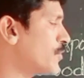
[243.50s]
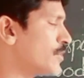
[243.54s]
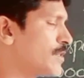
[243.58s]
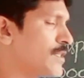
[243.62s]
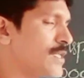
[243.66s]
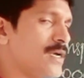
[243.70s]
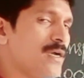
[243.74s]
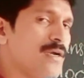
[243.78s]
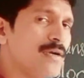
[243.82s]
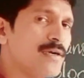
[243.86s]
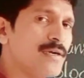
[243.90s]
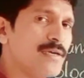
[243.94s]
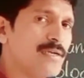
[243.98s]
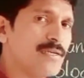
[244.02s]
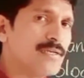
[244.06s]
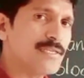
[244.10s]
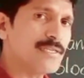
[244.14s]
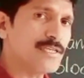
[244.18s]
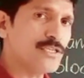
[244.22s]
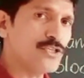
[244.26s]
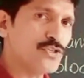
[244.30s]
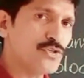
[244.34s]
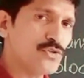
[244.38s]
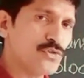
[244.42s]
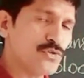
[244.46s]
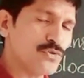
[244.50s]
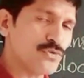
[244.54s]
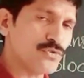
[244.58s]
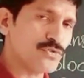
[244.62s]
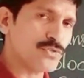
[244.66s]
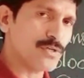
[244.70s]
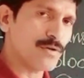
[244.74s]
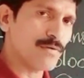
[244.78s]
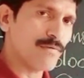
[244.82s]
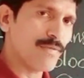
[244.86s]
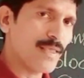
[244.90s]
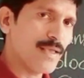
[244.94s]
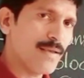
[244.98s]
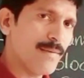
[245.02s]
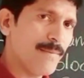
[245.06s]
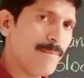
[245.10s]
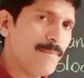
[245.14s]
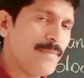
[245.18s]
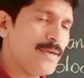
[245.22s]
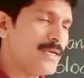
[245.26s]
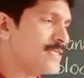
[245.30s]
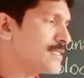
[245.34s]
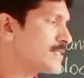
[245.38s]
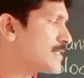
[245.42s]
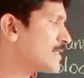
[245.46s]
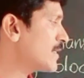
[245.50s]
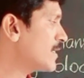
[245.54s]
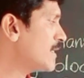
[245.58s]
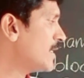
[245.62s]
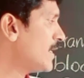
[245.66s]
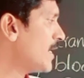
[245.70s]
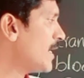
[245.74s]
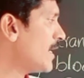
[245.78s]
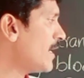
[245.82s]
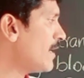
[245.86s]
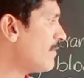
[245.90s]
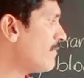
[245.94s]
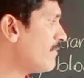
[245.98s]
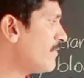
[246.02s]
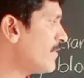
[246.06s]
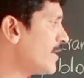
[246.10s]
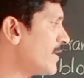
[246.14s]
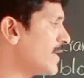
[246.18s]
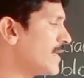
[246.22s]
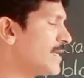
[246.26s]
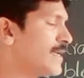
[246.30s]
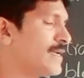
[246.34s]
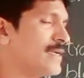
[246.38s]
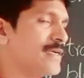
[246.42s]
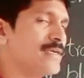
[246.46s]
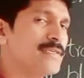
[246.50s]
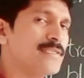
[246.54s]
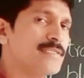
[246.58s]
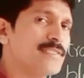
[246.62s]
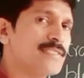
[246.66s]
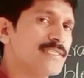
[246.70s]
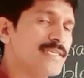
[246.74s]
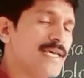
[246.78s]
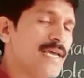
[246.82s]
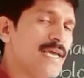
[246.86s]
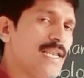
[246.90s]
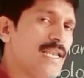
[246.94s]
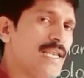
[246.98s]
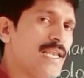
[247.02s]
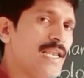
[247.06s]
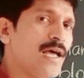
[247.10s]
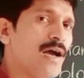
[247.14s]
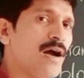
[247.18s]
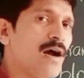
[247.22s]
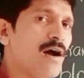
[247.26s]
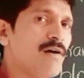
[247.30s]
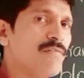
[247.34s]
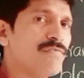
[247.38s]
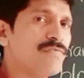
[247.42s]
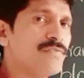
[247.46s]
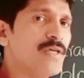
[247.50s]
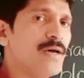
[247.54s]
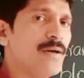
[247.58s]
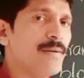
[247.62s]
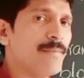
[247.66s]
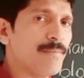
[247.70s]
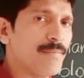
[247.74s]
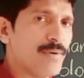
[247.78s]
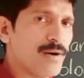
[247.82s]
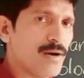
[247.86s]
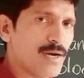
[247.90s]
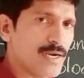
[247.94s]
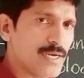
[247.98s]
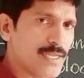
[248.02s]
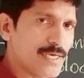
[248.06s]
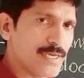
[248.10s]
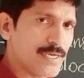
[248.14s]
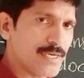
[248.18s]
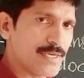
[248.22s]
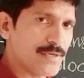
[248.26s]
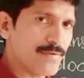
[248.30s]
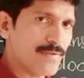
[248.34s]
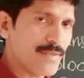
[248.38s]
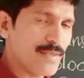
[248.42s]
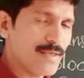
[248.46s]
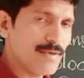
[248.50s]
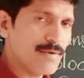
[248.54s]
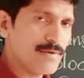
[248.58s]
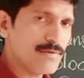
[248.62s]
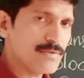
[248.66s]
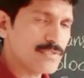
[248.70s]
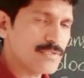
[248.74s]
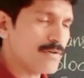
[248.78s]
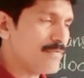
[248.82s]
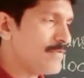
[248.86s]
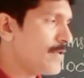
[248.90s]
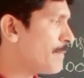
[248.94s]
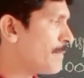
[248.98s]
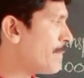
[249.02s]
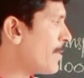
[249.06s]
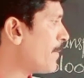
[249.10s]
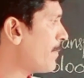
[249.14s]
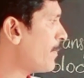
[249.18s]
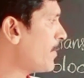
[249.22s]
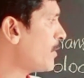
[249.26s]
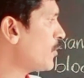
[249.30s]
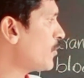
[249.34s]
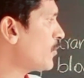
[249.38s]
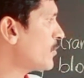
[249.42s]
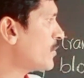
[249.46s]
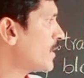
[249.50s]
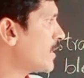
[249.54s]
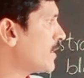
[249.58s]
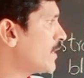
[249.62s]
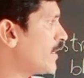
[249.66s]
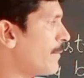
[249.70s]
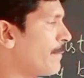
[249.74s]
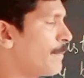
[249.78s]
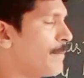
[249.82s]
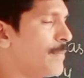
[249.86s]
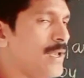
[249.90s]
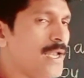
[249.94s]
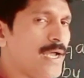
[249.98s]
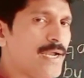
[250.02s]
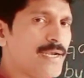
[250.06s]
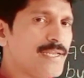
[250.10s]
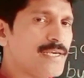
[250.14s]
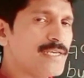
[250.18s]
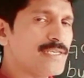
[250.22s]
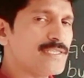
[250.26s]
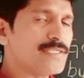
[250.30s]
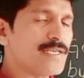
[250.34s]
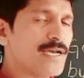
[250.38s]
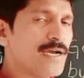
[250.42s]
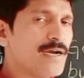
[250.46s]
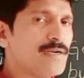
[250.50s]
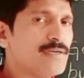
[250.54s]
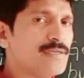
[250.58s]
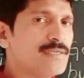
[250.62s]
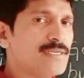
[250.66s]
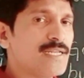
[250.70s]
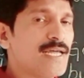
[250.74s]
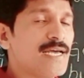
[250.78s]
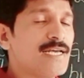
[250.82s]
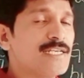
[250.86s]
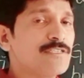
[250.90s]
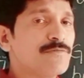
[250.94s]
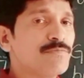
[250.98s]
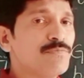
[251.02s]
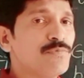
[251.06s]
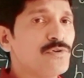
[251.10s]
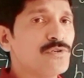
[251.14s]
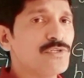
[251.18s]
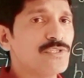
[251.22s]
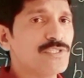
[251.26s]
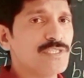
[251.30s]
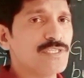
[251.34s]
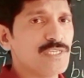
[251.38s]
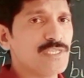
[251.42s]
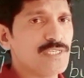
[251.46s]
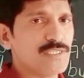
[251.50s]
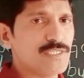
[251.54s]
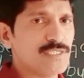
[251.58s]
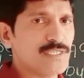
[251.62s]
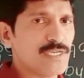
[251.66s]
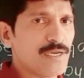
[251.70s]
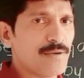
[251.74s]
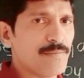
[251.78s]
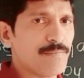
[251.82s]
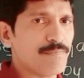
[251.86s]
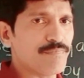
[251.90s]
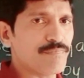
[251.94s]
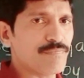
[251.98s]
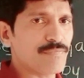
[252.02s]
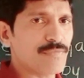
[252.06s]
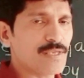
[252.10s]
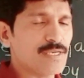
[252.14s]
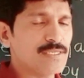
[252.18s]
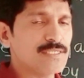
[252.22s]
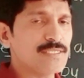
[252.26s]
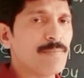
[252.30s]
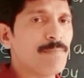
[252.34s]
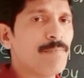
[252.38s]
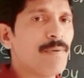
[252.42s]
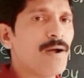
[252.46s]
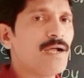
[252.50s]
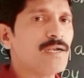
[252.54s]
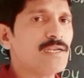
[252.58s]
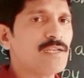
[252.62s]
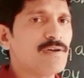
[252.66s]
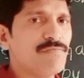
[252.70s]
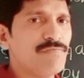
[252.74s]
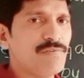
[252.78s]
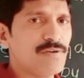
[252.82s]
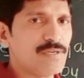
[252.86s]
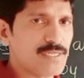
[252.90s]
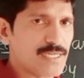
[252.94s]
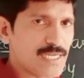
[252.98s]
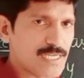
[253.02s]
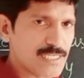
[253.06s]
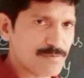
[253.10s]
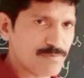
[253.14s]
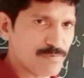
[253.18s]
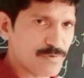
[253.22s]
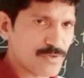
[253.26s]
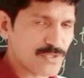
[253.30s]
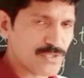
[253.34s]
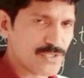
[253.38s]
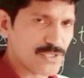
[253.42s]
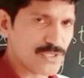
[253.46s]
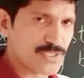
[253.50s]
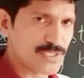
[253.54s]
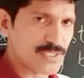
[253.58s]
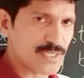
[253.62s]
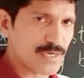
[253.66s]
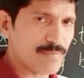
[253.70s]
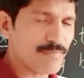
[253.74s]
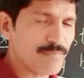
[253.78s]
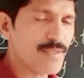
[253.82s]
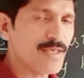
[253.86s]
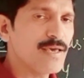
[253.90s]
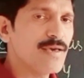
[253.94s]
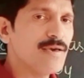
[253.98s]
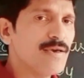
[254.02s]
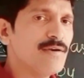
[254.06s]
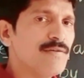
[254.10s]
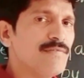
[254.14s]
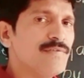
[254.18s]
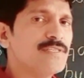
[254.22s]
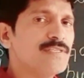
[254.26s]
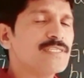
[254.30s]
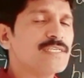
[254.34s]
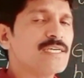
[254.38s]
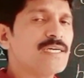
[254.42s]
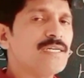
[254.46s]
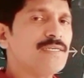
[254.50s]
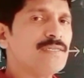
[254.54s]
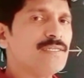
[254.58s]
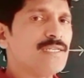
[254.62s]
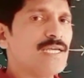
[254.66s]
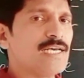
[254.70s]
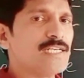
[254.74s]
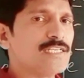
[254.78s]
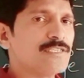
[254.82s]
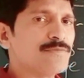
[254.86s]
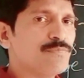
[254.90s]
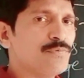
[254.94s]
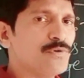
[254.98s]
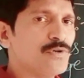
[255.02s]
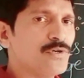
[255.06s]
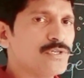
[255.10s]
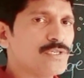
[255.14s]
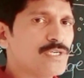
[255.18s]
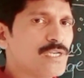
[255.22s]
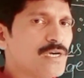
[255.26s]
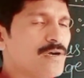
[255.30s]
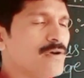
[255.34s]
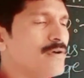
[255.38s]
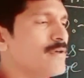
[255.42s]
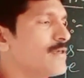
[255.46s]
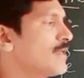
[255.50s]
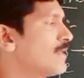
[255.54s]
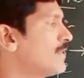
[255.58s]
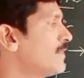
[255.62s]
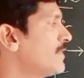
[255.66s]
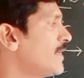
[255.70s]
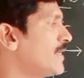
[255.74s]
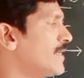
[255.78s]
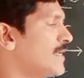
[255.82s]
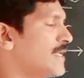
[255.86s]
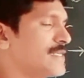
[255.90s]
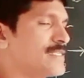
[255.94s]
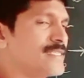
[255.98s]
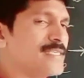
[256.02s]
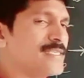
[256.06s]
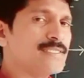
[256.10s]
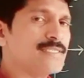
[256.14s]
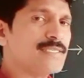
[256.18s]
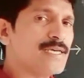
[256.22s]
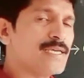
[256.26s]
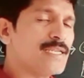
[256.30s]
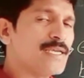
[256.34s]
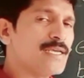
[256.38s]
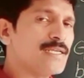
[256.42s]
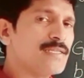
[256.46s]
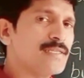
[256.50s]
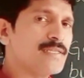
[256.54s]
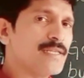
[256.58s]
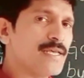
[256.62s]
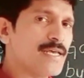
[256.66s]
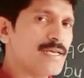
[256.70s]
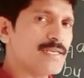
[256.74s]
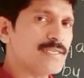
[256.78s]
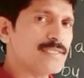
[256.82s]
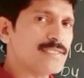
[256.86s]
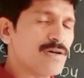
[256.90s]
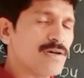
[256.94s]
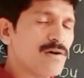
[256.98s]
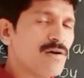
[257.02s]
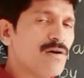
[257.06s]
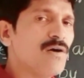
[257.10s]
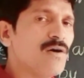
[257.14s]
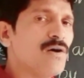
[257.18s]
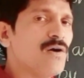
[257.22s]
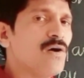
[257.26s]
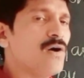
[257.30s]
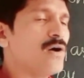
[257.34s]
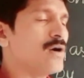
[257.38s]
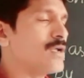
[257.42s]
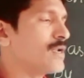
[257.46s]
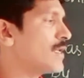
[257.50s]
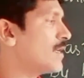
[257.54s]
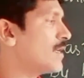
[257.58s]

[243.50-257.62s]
to the tissues. Means every cell of the body. So we people know that the blood is the transport system, is a part of a transport system which can transport the necessary things or